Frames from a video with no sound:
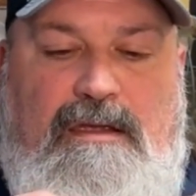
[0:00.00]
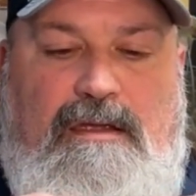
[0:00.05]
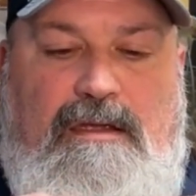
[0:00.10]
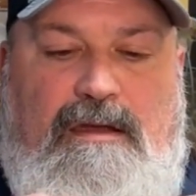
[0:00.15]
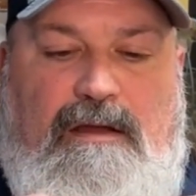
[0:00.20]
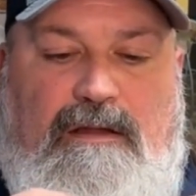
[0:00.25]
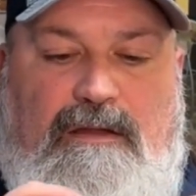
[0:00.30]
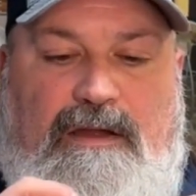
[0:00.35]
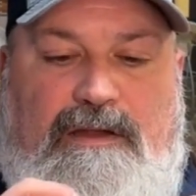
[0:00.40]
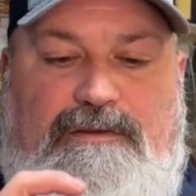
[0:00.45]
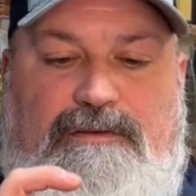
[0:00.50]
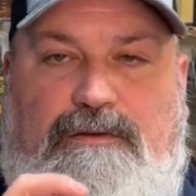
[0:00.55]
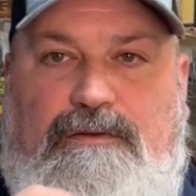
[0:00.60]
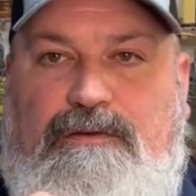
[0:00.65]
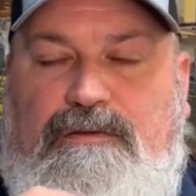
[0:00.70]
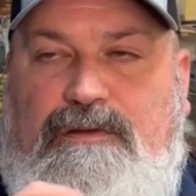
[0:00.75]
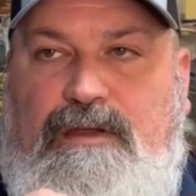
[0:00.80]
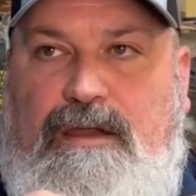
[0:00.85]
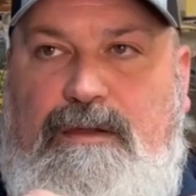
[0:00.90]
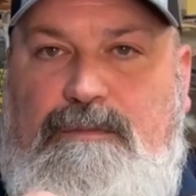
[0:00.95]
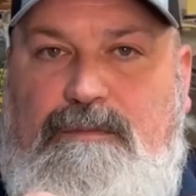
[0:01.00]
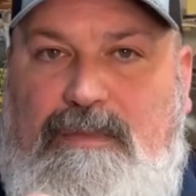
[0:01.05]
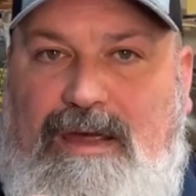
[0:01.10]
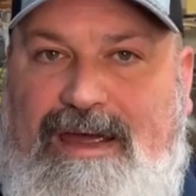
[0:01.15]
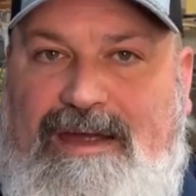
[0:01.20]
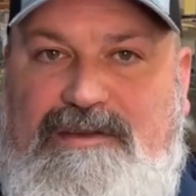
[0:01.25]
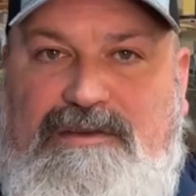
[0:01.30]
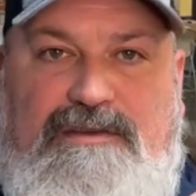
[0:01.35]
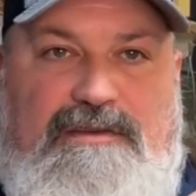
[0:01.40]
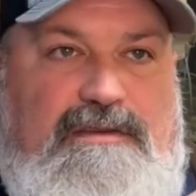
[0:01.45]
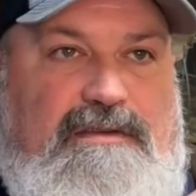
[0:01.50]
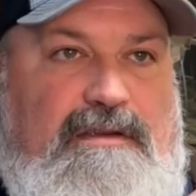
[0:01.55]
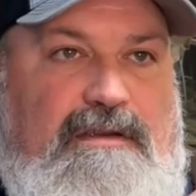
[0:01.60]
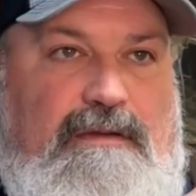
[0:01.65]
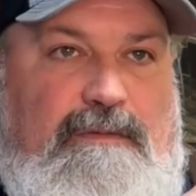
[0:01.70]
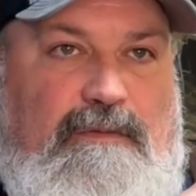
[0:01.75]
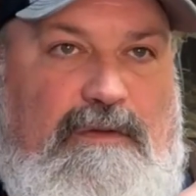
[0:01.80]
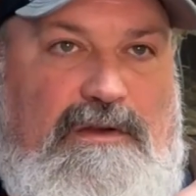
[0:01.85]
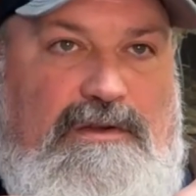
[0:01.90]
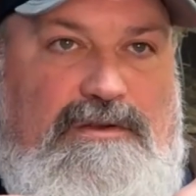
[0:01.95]
electrical tape matches the
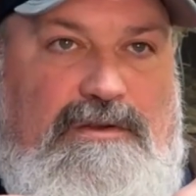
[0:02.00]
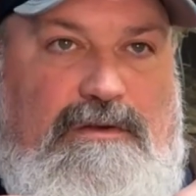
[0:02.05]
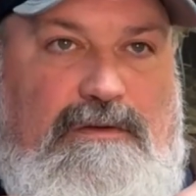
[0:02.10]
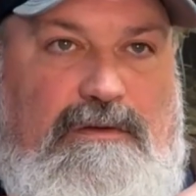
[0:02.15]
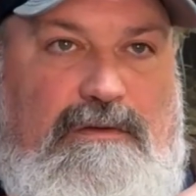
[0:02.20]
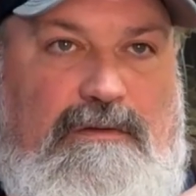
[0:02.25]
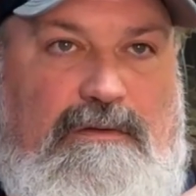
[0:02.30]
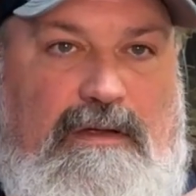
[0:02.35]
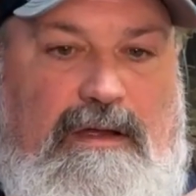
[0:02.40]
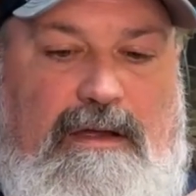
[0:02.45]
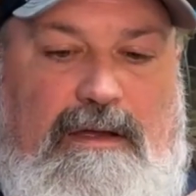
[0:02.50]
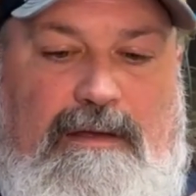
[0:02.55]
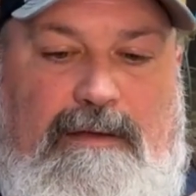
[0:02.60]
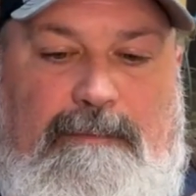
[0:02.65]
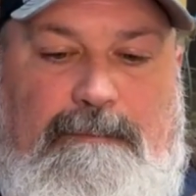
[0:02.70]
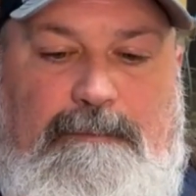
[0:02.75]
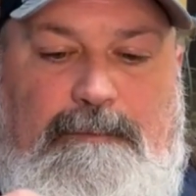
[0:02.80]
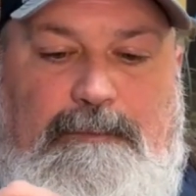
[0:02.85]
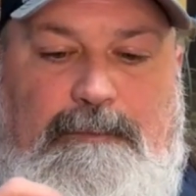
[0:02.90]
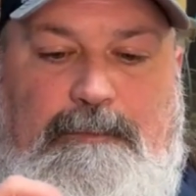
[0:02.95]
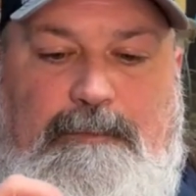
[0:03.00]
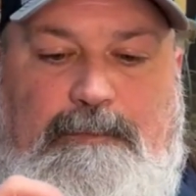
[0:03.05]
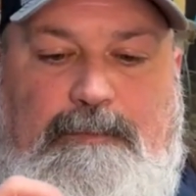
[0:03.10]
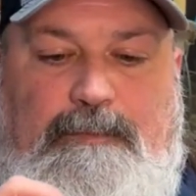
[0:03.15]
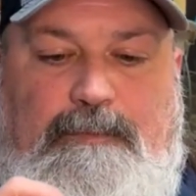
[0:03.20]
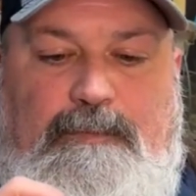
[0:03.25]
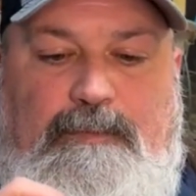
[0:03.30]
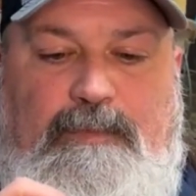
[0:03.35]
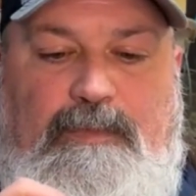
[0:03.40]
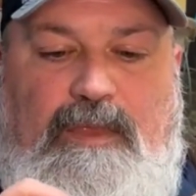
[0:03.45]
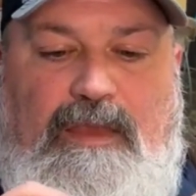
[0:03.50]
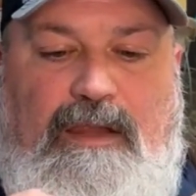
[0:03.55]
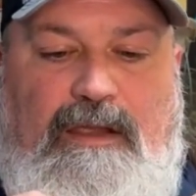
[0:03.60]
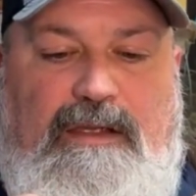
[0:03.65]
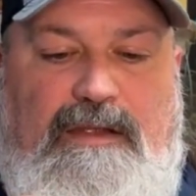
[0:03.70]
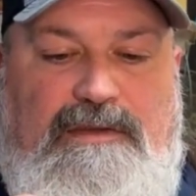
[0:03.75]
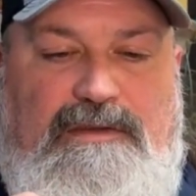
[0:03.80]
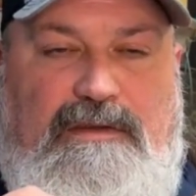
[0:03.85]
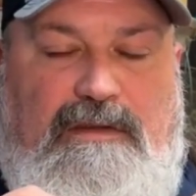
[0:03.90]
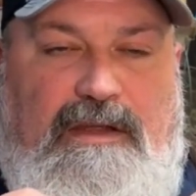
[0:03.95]
original
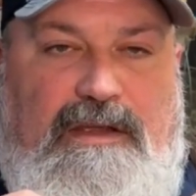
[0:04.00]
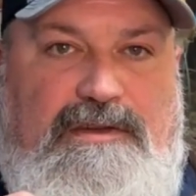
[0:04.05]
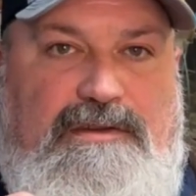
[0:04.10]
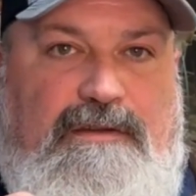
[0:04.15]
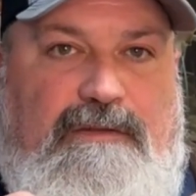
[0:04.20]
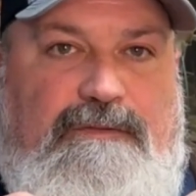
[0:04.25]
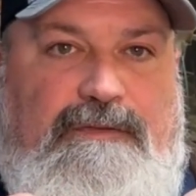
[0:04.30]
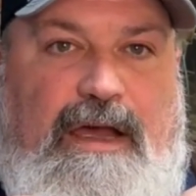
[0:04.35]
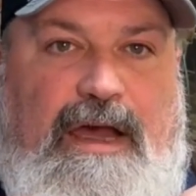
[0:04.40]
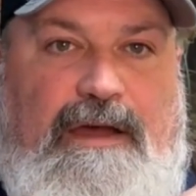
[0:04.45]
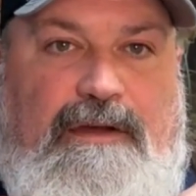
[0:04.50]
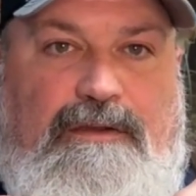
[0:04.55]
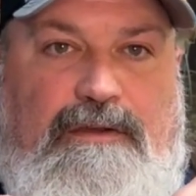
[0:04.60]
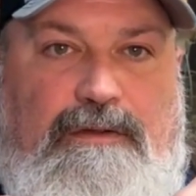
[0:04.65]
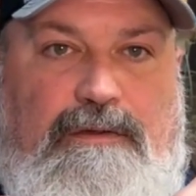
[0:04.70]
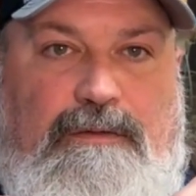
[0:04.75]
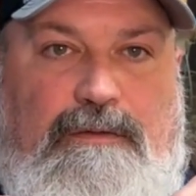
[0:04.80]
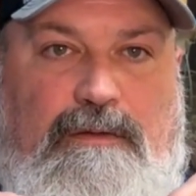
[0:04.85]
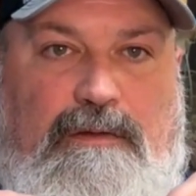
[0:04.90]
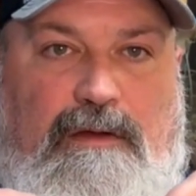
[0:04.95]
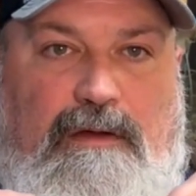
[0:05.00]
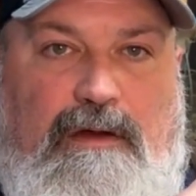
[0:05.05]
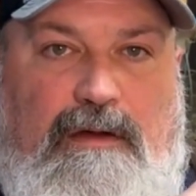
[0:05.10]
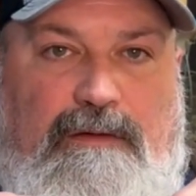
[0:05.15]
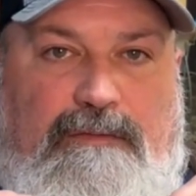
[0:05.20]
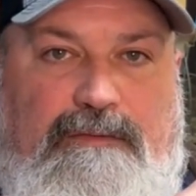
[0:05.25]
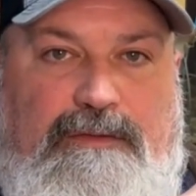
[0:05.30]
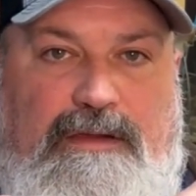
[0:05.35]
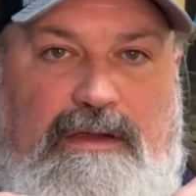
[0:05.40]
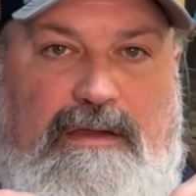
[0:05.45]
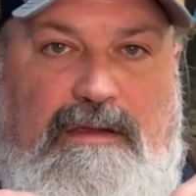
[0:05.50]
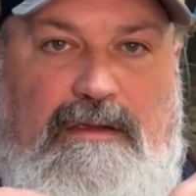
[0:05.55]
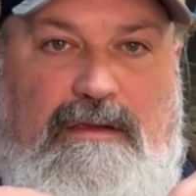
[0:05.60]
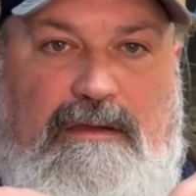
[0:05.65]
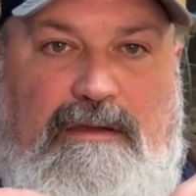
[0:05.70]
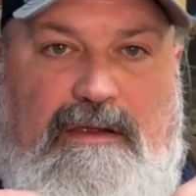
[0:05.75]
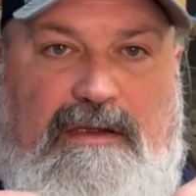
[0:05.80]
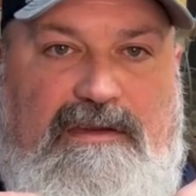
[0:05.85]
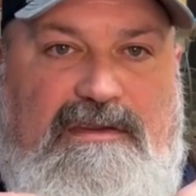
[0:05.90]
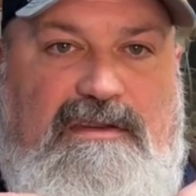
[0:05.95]
insulation value of the
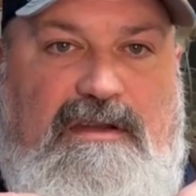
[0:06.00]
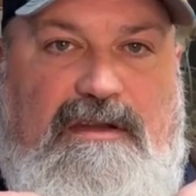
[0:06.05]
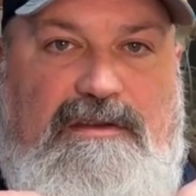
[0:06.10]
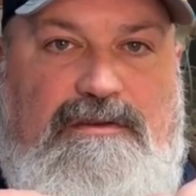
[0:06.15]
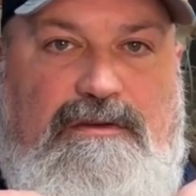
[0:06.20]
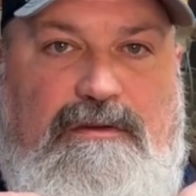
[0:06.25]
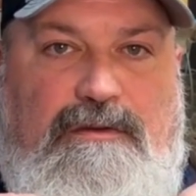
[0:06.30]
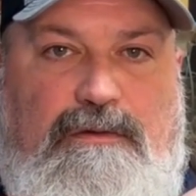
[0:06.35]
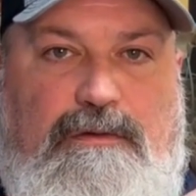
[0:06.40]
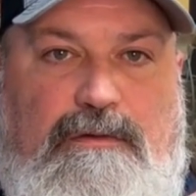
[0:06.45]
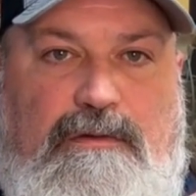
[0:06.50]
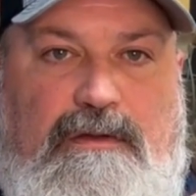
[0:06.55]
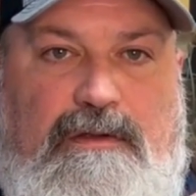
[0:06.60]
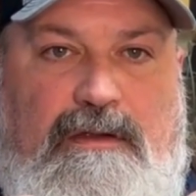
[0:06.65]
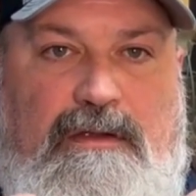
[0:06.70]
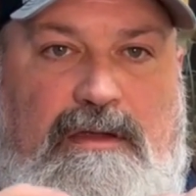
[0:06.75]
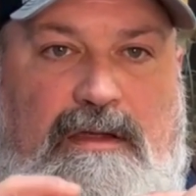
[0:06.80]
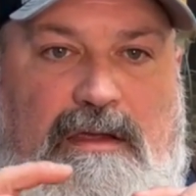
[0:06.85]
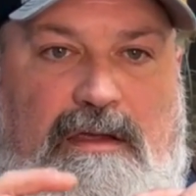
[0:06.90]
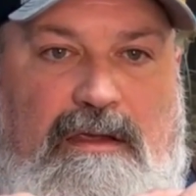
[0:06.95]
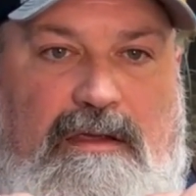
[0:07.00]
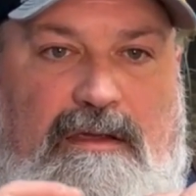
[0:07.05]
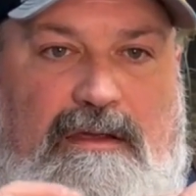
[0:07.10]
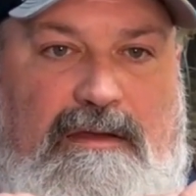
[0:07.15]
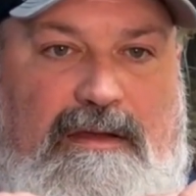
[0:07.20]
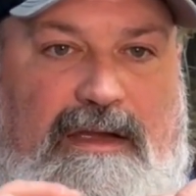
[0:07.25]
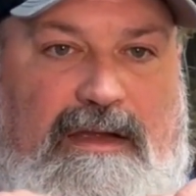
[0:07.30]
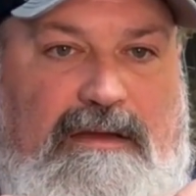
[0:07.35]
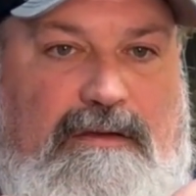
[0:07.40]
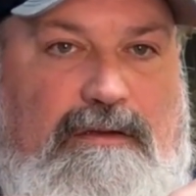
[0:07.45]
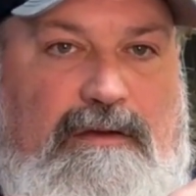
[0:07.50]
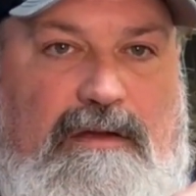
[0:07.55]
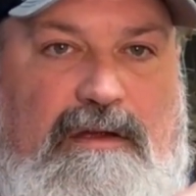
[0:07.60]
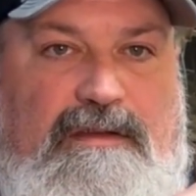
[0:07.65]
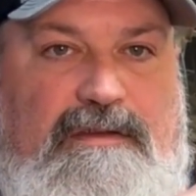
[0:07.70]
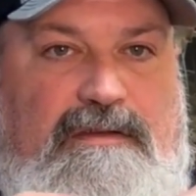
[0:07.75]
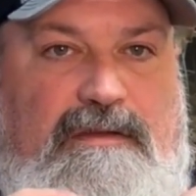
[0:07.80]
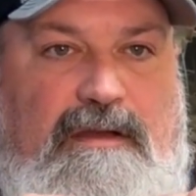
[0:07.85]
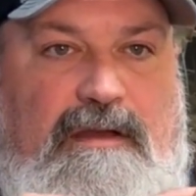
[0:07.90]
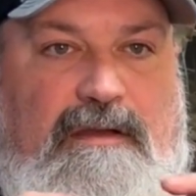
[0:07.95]
extension cord. And that
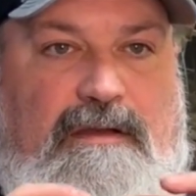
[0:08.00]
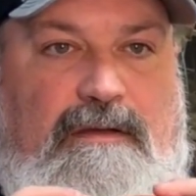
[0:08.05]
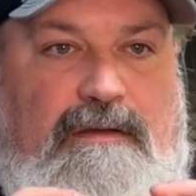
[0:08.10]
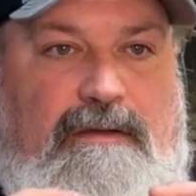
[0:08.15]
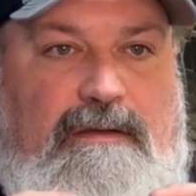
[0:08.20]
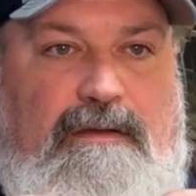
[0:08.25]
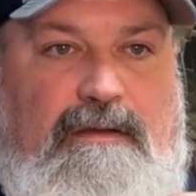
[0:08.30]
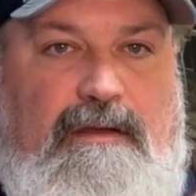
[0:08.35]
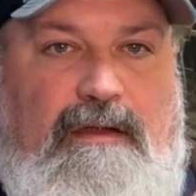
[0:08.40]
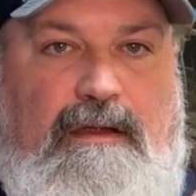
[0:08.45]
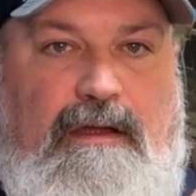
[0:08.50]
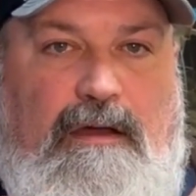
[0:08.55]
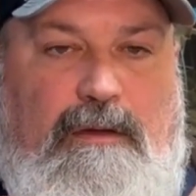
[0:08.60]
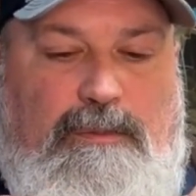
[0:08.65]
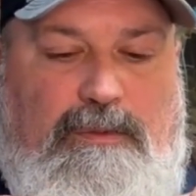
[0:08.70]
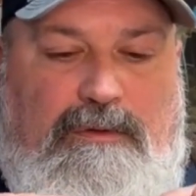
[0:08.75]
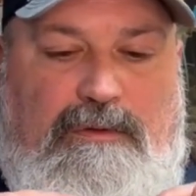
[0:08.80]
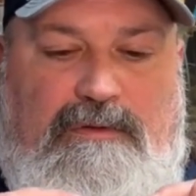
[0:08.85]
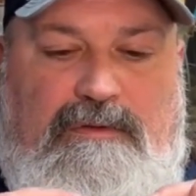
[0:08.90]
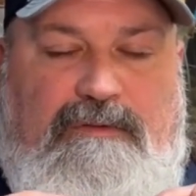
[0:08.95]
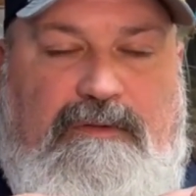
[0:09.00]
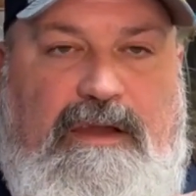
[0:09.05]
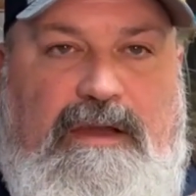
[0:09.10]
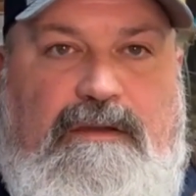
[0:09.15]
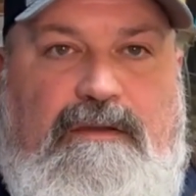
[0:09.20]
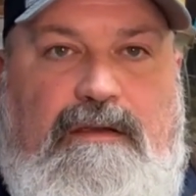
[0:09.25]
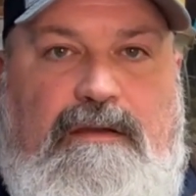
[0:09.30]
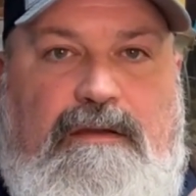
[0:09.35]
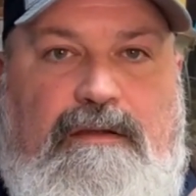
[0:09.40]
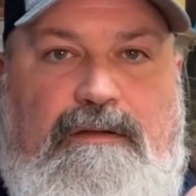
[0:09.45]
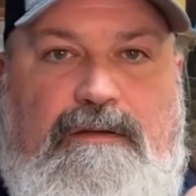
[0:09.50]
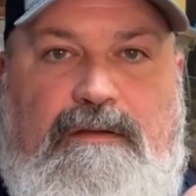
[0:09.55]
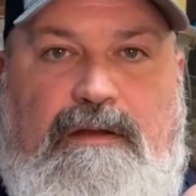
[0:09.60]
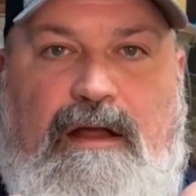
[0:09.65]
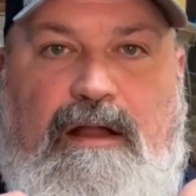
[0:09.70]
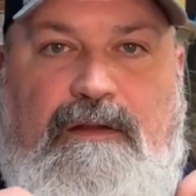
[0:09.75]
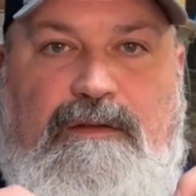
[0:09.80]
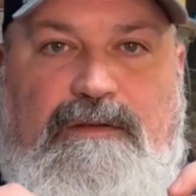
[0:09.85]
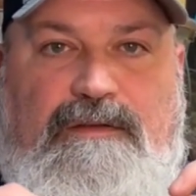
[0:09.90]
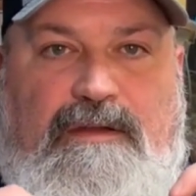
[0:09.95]
costs then upwards of
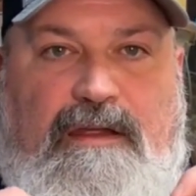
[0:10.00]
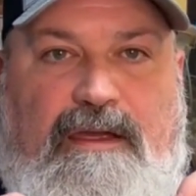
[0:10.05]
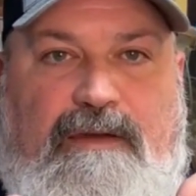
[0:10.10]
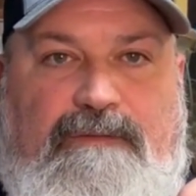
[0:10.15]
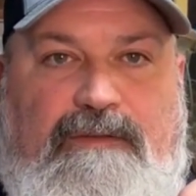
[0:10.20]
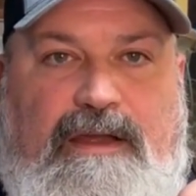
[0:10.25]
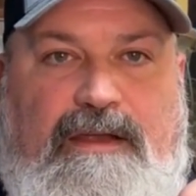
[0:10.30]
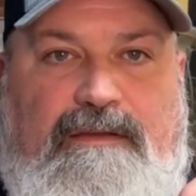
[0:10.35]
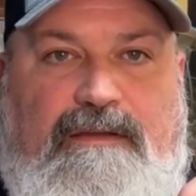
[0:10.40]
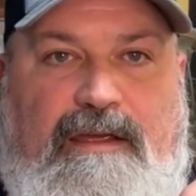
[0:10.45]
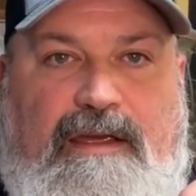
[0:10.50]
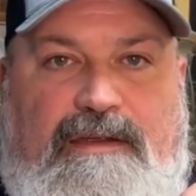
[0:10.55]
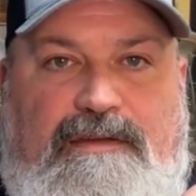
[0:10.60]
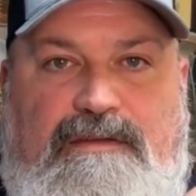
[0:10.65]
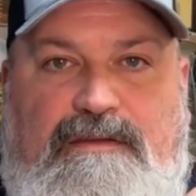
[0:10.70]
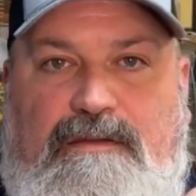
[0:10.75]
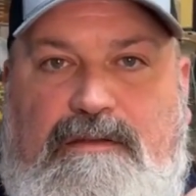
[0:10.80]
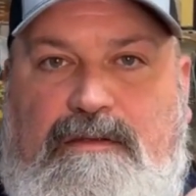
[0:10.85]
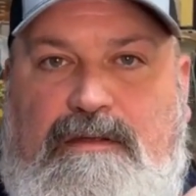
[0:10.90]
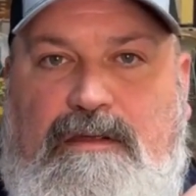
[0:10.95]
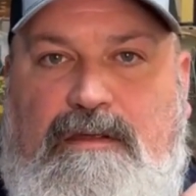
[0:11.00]
$1,800 to have that test.